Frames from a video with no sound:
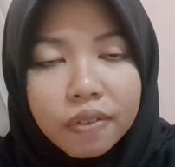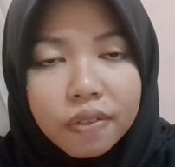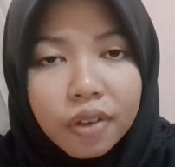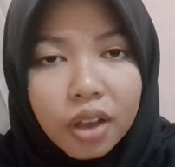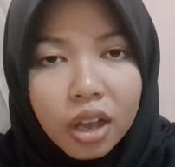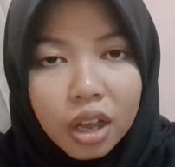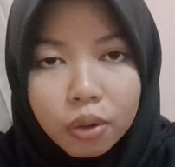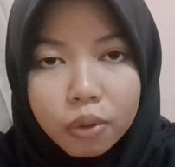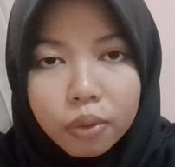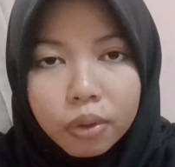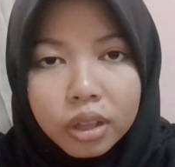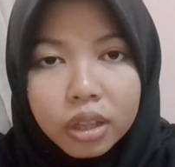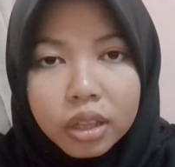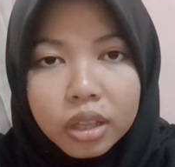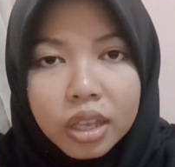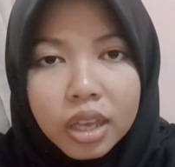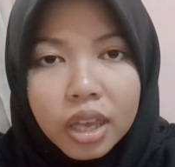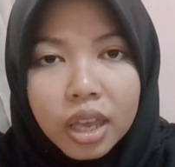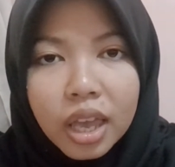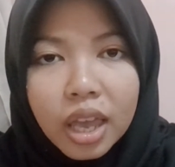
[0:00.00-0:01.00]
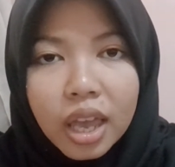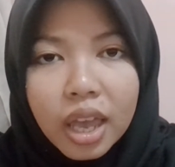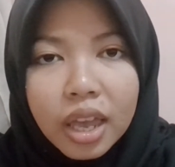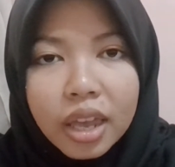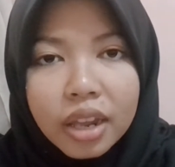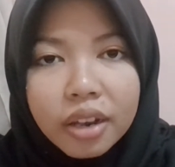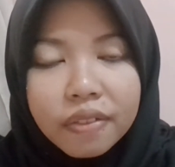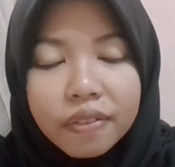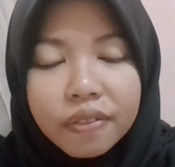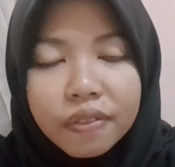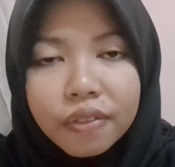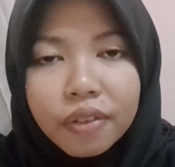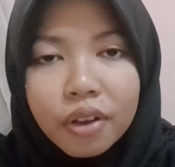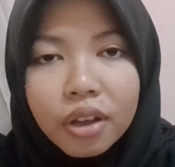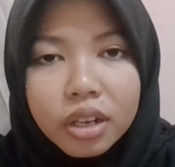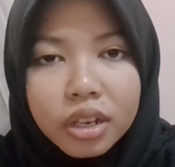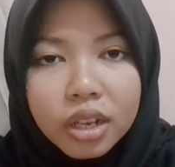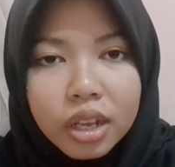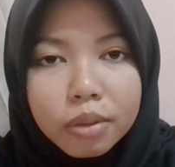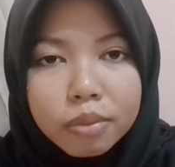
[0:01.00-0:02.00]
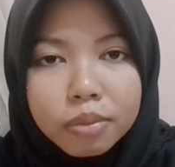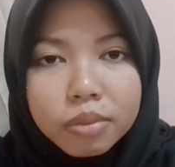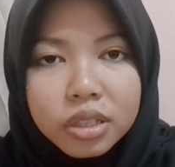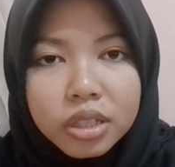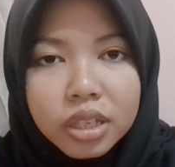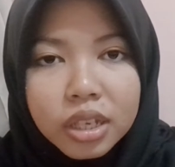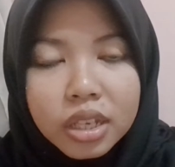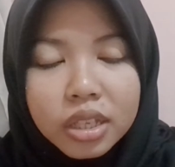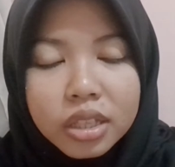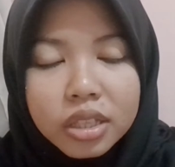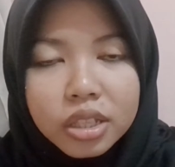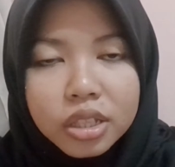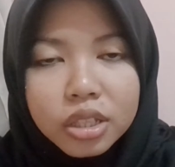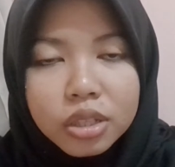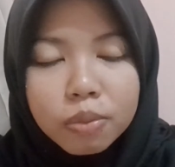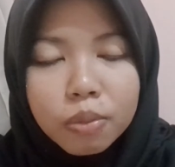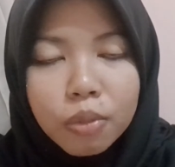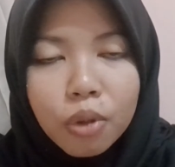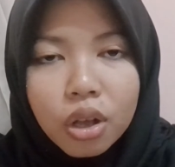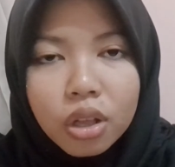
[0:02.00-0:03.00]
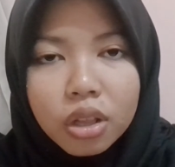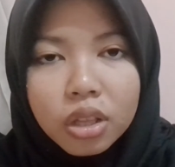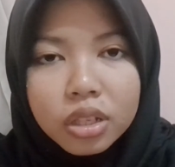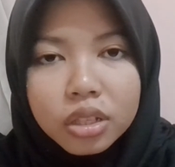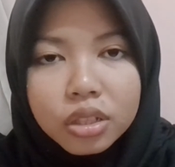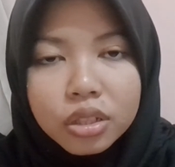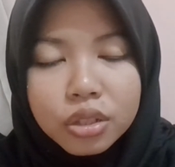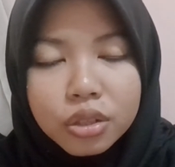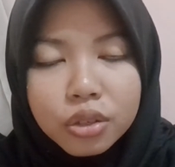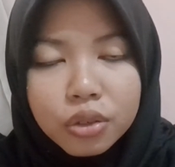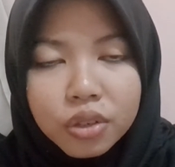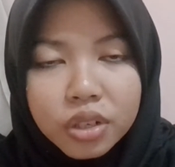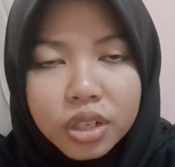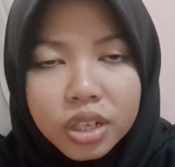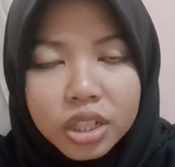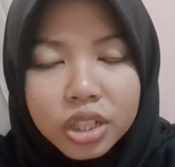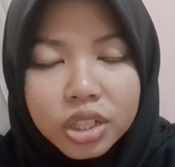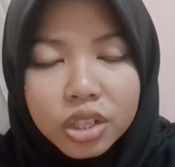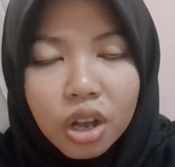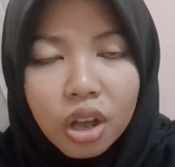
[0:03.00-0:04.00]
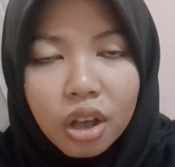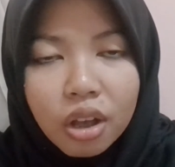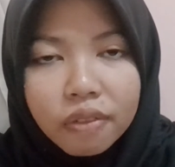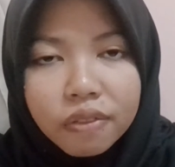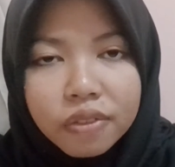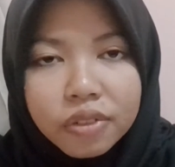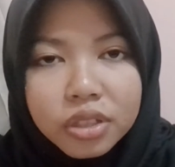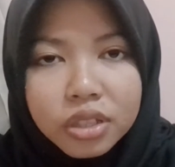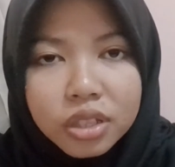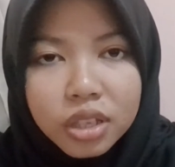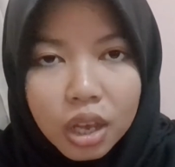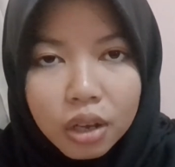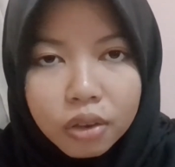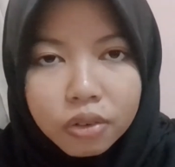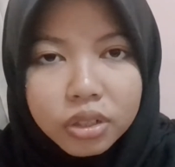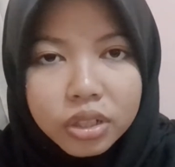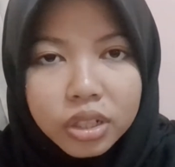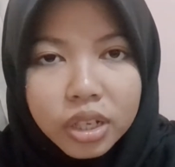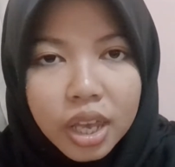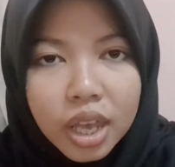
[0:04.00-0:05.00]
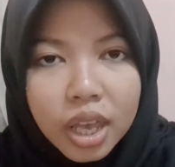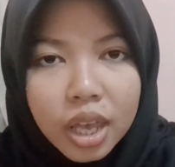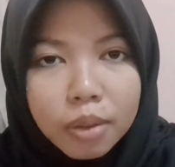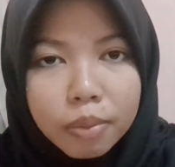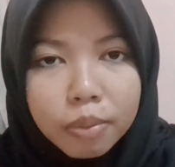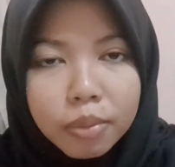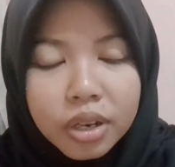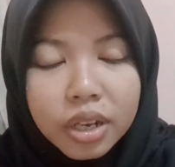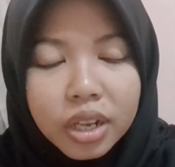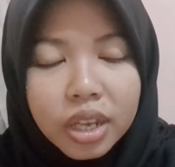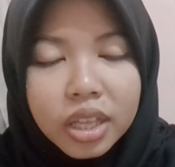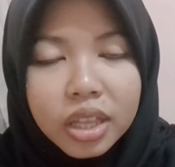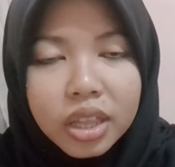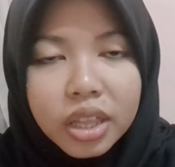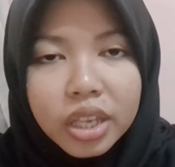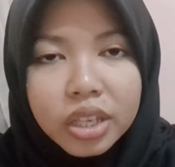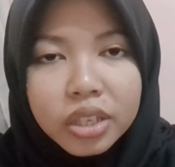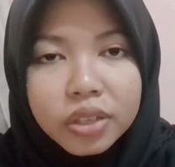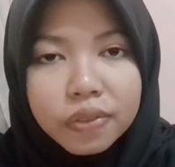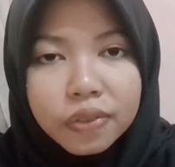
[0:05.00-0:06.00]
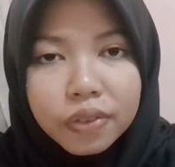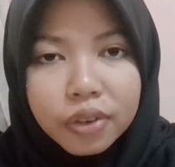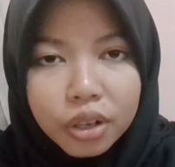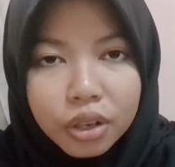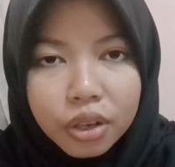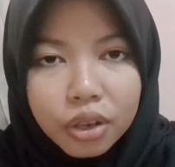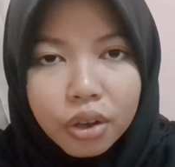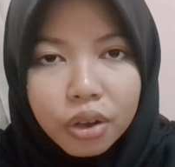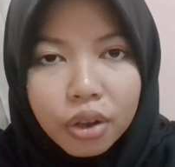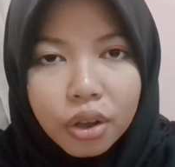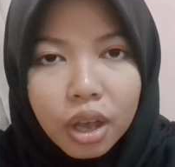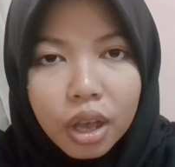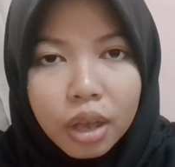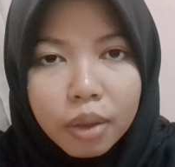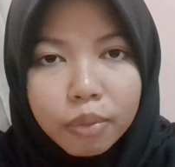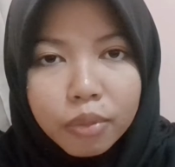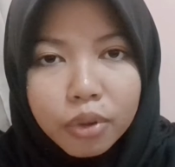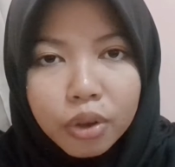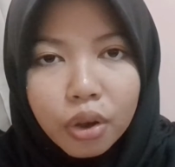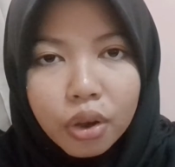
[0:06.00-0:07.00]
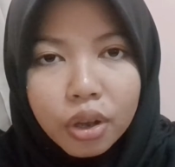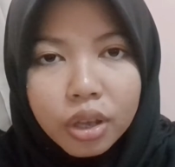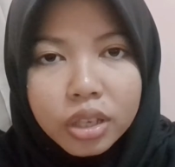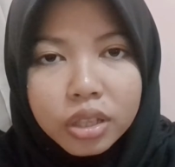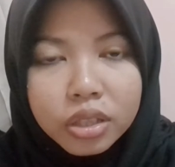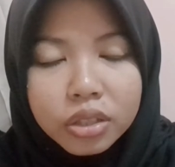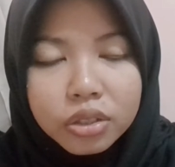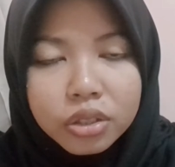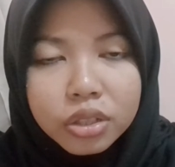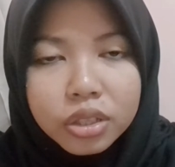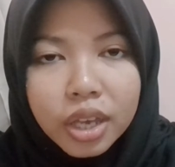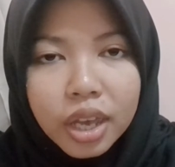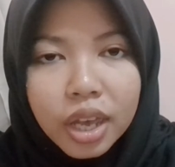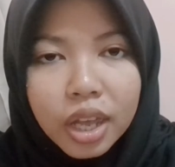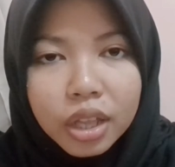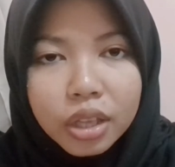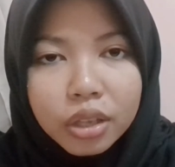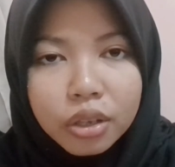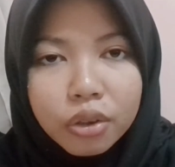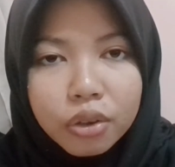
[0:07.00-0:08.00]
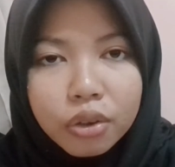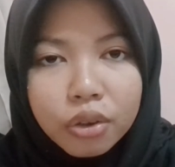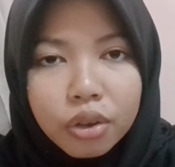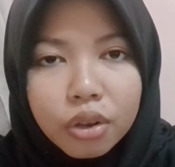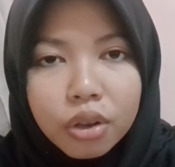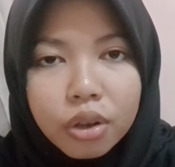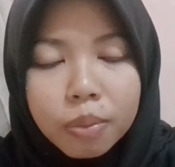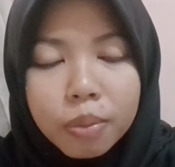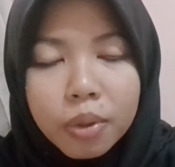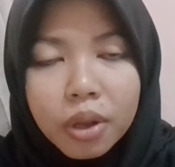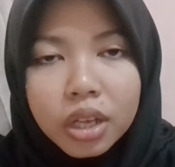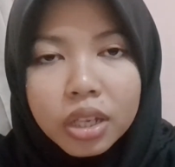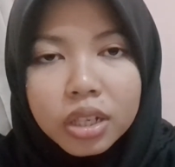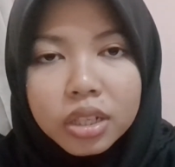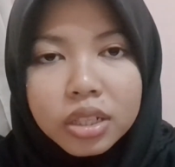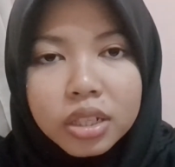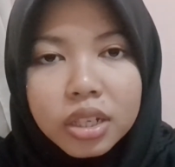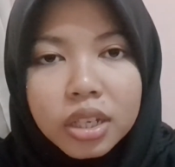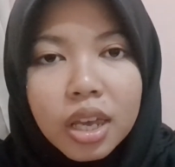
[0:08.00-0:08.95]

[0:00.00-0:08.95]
vowels. And phonemes is the smallest unit of sound, but in this video, I'm going to tell you about